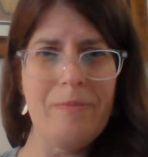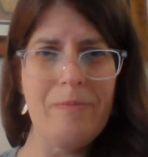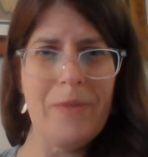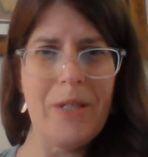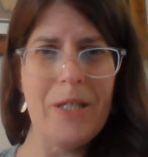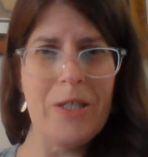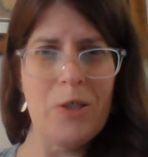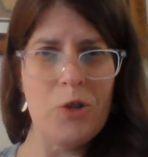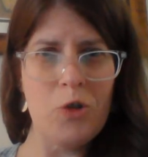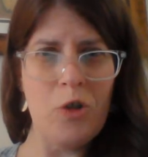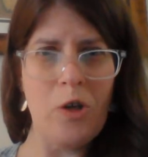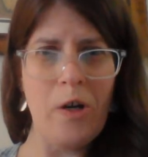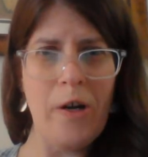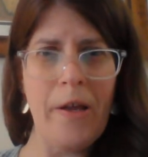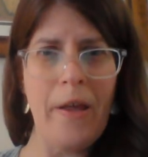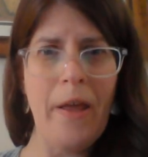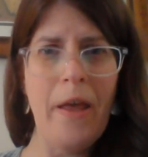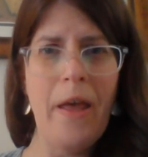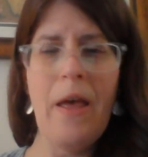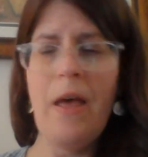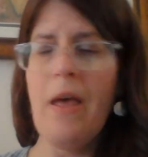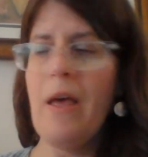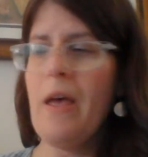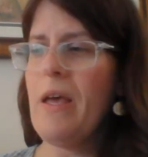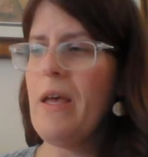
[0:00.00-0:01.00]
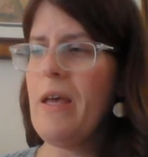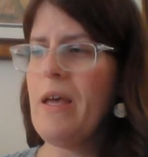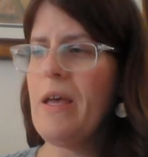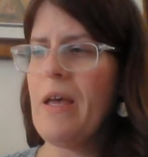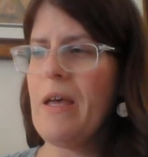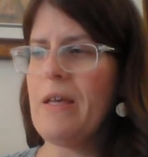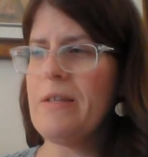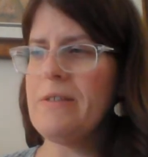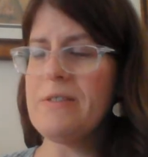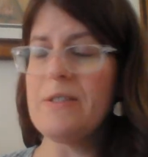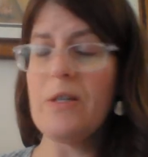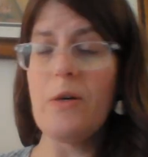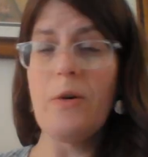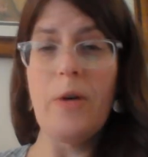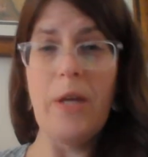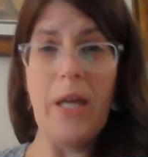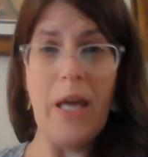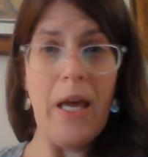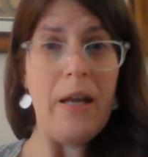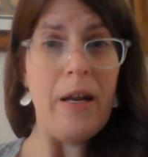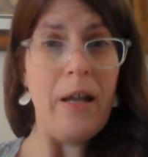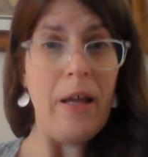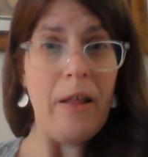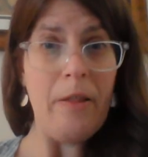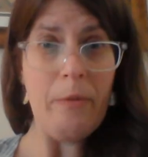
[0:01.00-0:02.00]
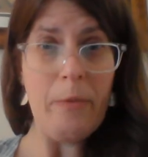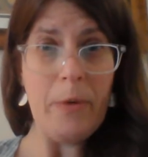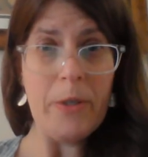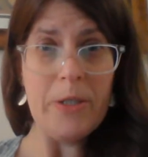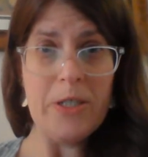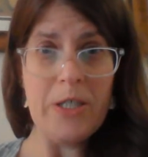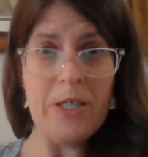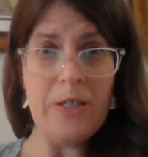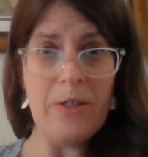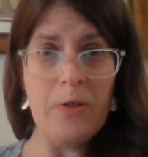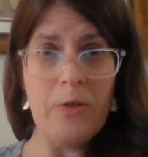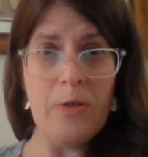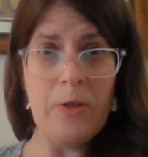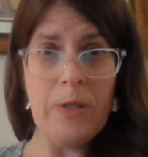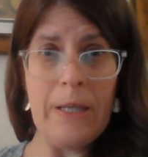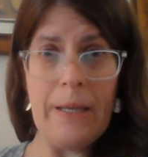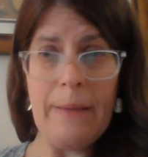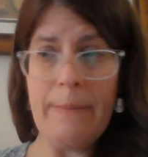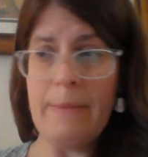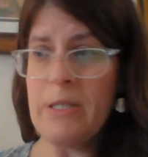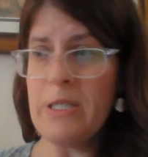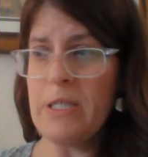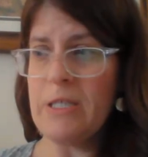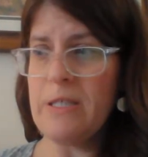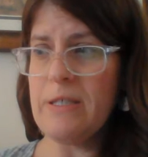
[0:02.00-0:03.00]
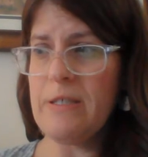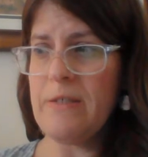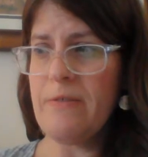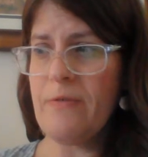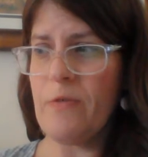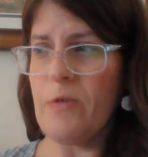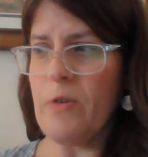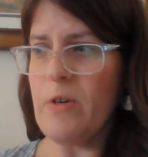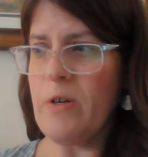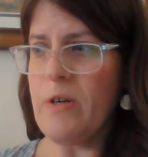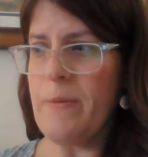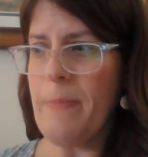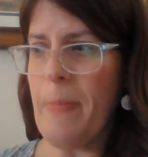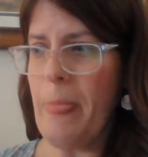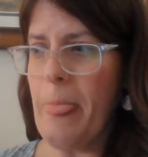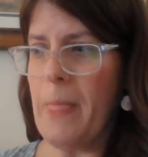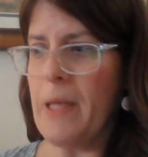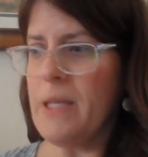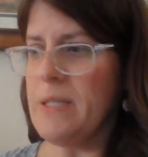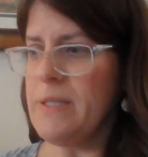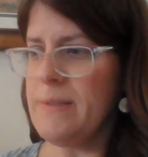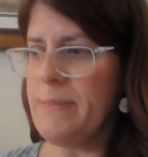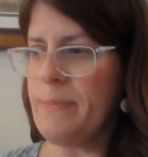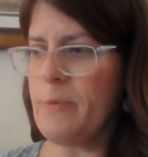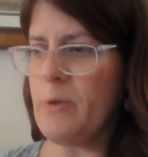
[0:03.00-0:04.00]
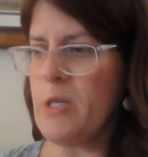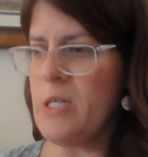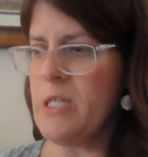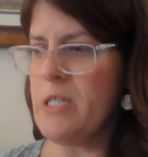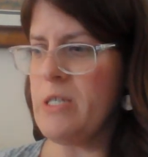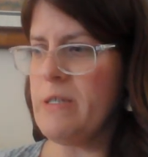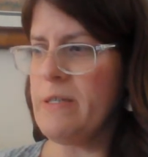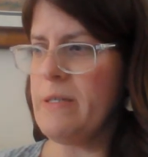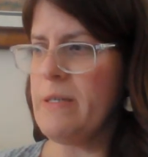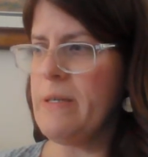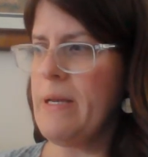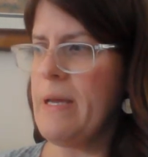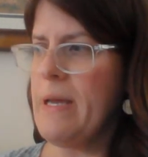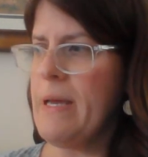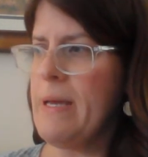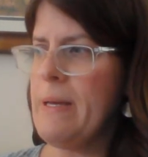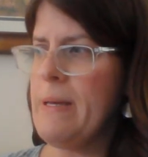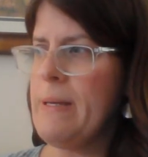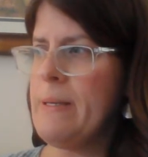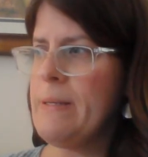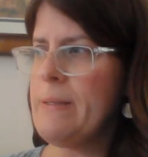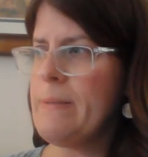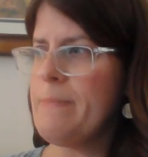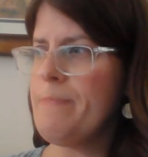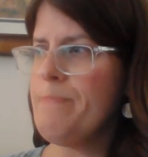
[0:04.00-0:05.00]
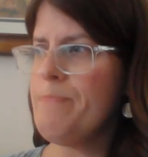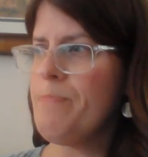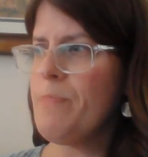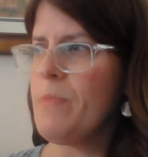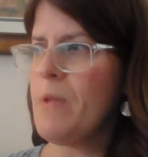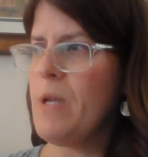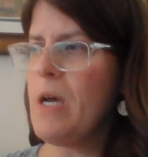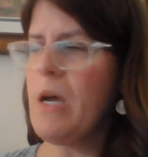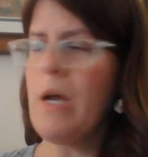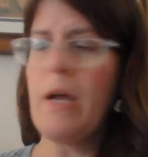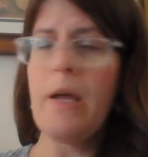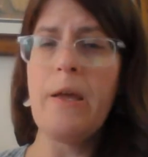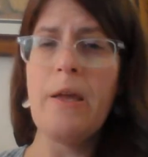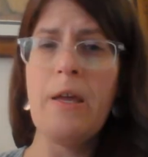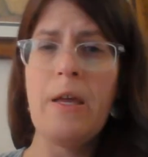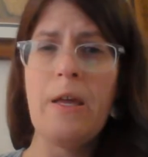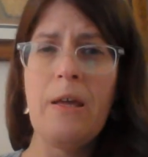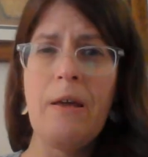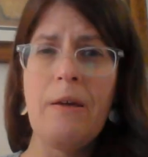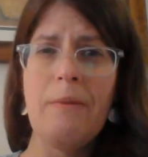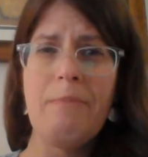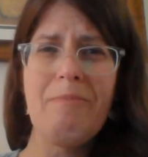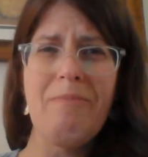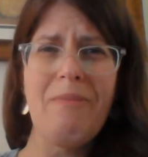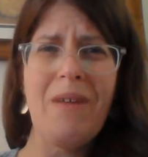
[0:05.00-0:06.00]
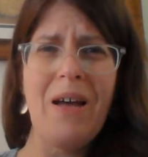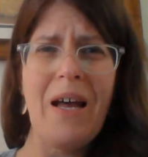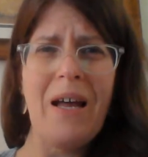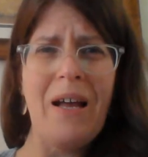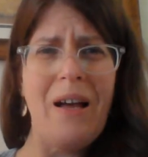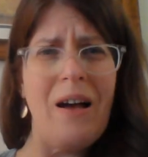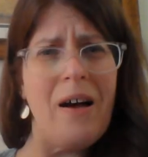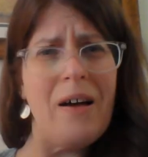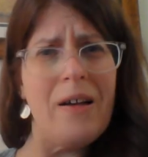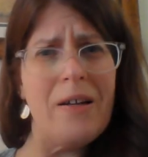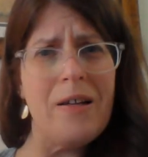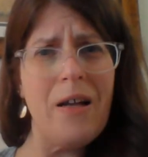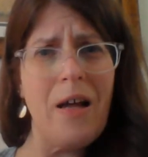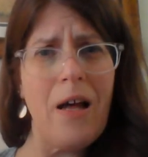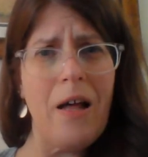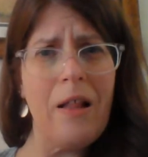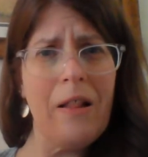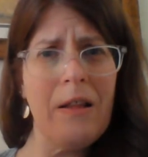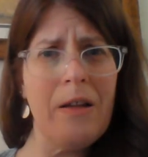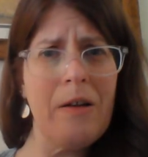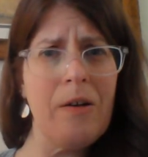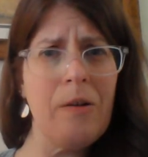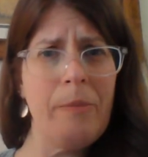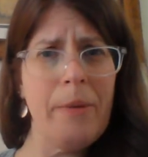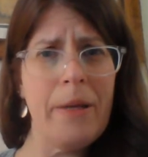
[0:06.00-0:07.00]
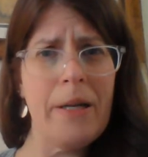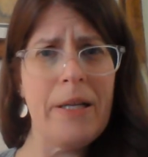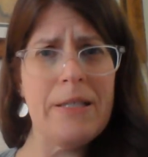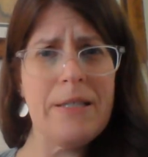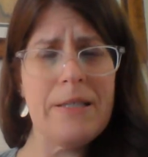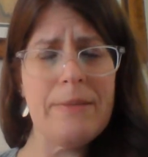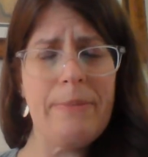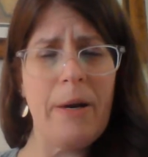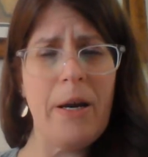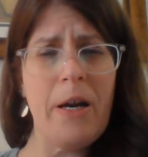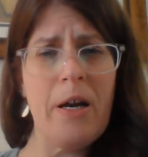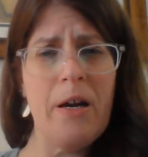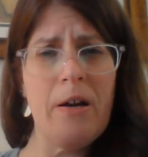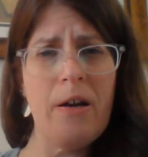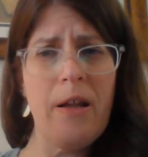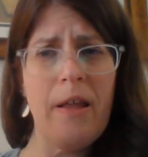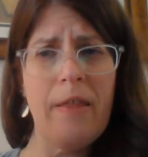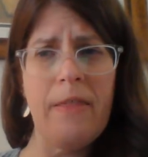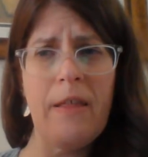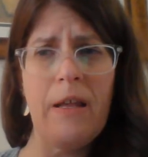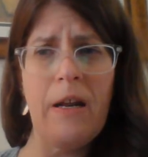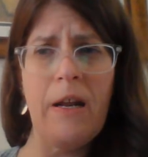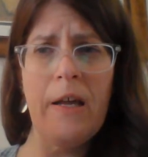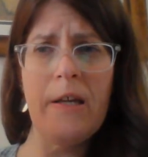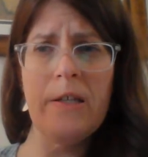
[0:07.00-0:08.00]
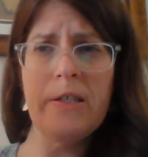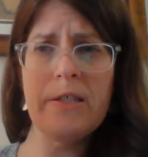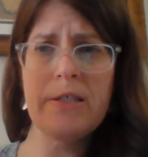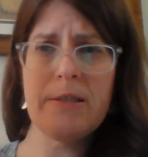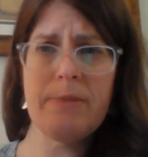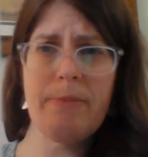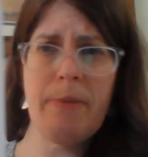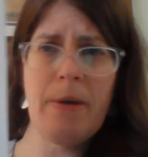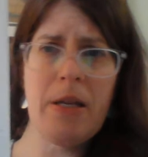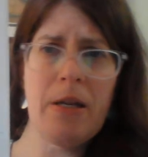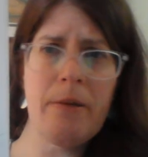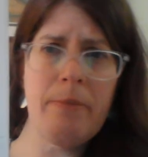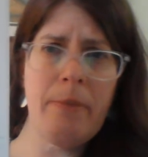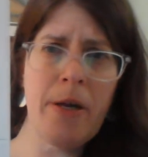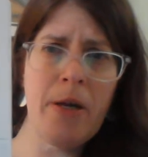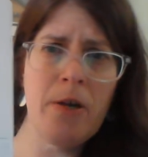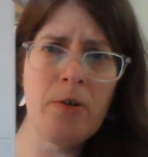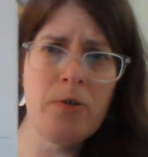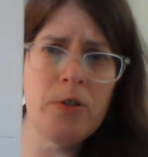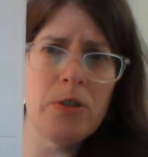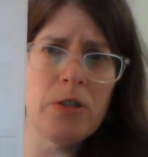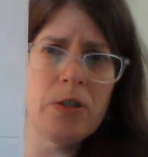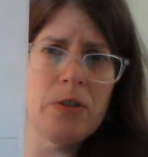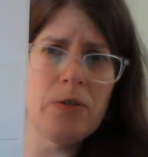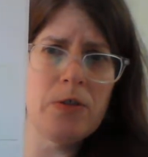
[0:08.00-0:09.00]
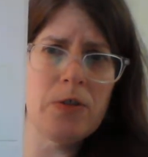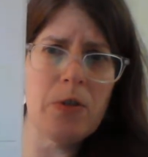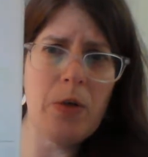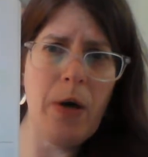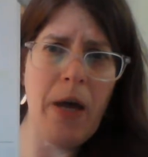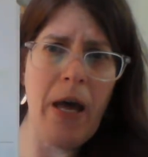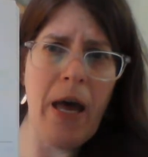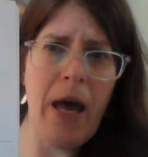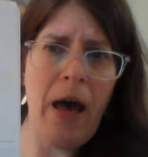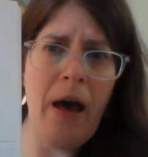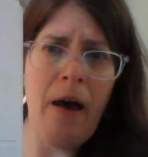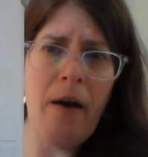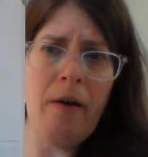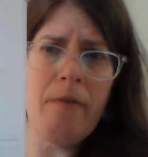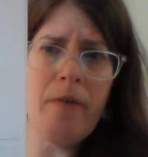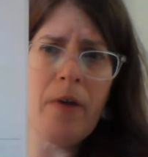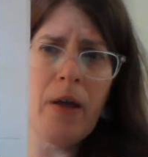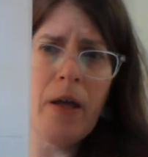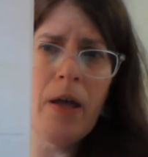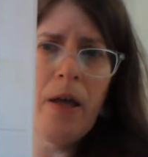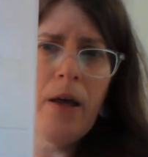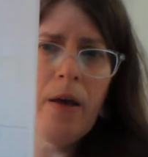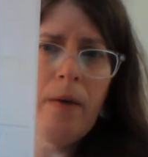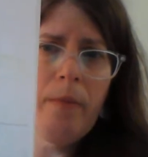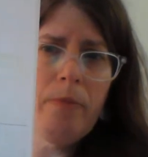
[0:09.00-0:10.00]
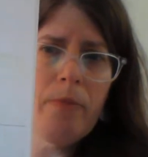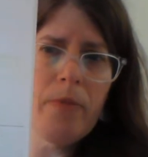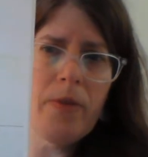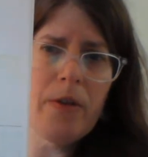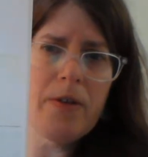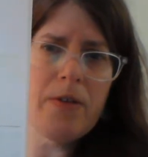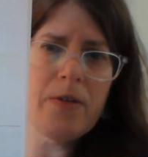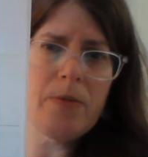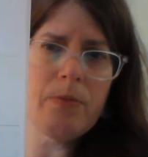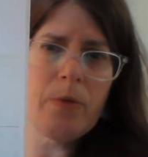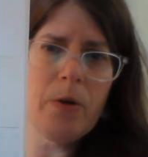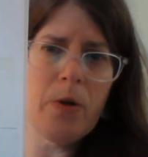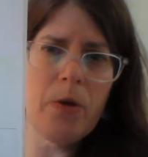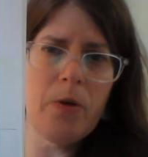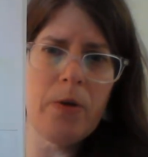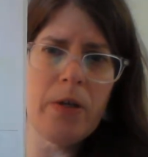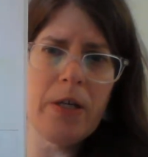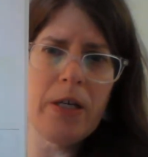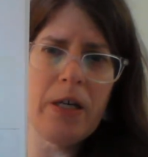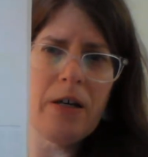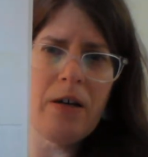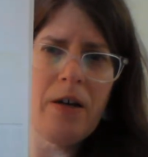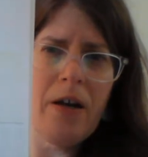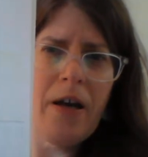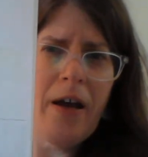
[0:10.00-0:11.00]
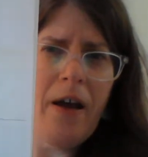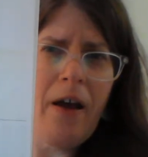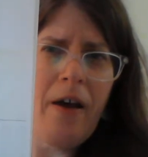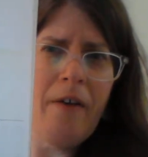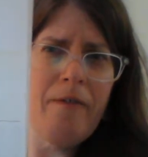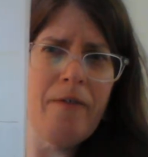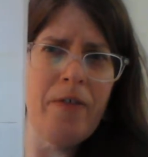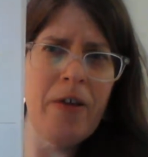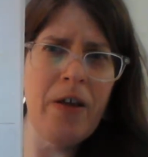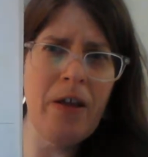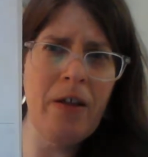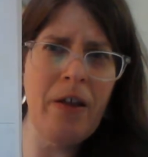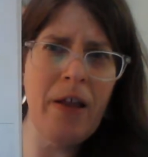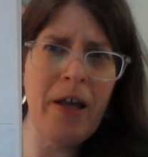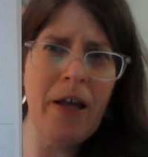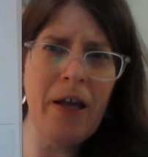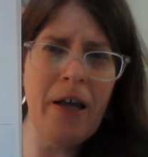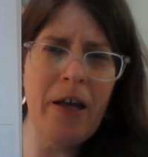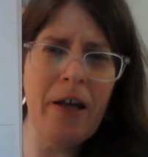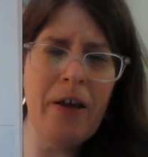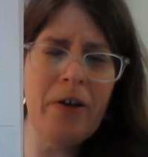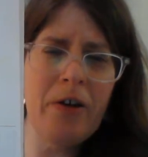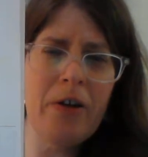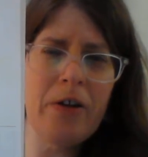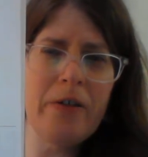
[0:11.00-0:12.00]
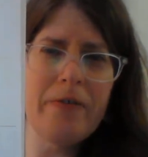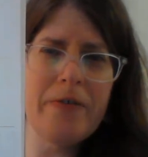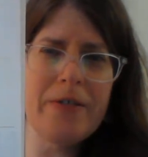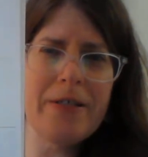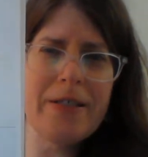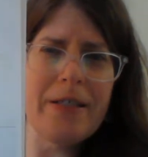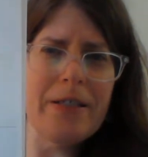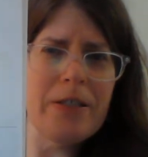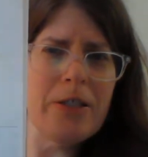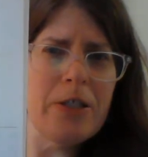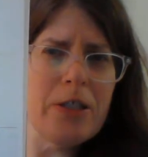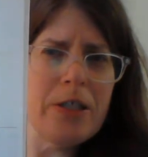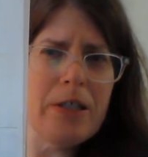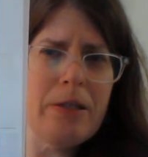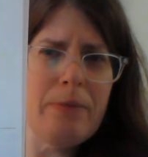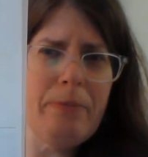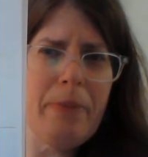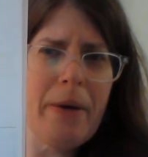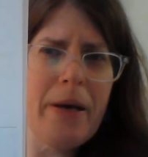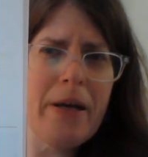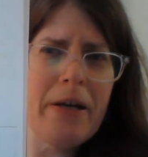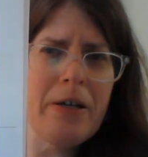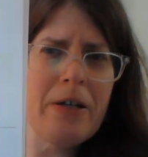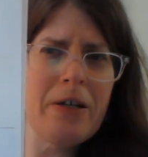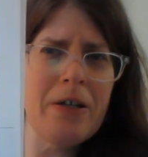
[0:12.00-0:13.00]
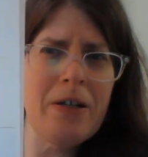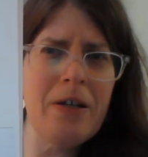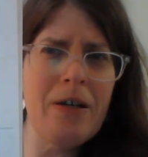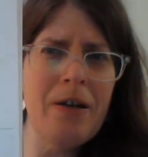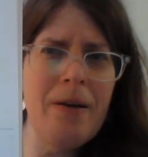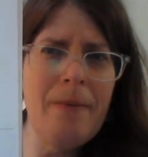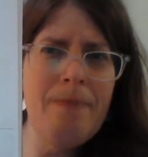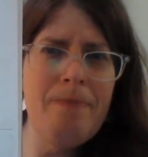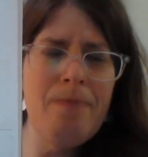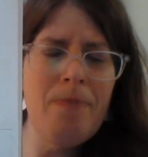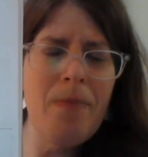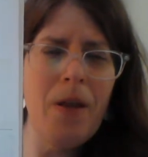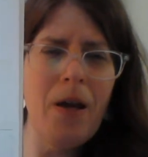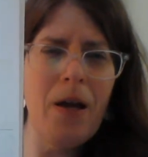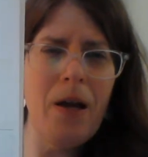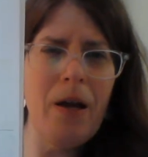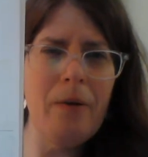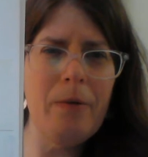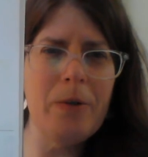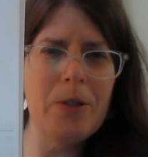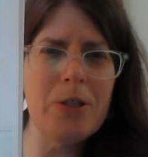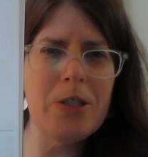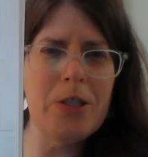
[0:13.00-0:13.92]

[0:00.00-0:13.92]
in drawing. And so again, I went to Google Images for inspiration, and I I got a little bit inspired, and then I just made it my own too. So I have this road here. I feel like I could have centered it better. I